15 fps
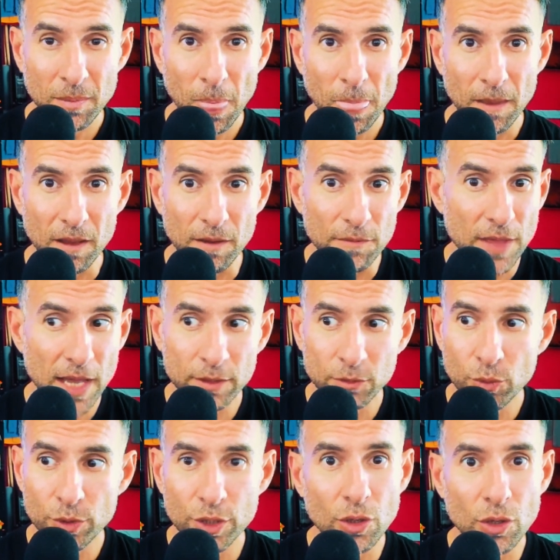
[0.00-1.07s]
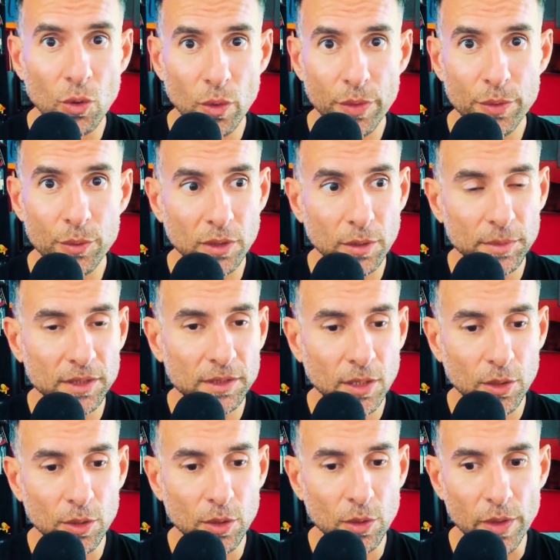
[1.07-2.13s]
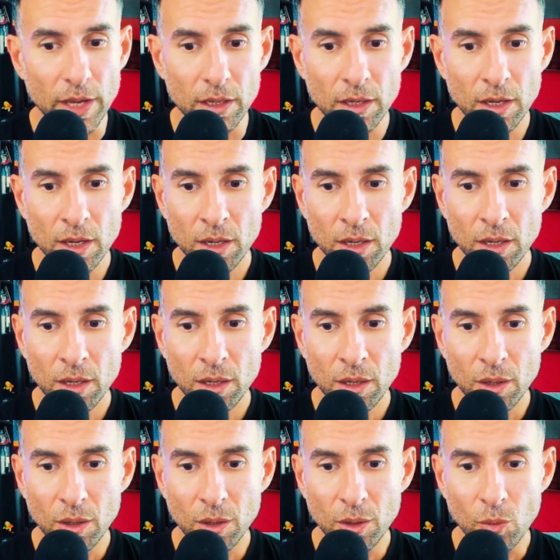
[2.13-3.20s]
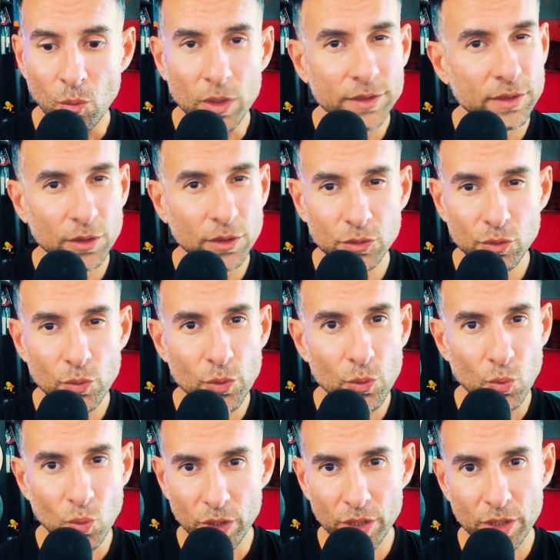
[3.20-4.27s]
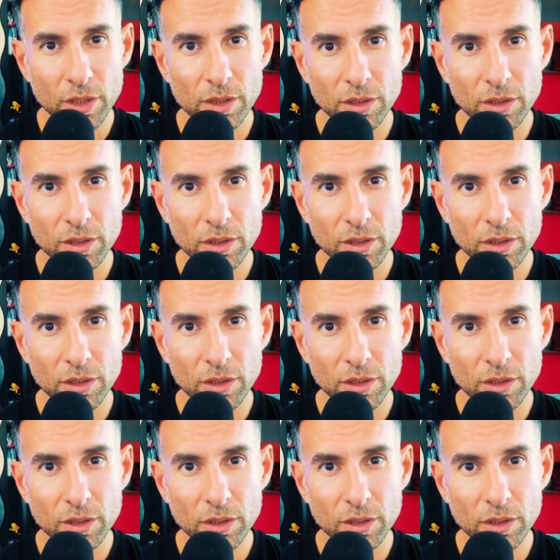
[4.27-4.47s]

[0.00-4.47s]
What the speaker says: If that's what you're going through, let me tell you that once you do the work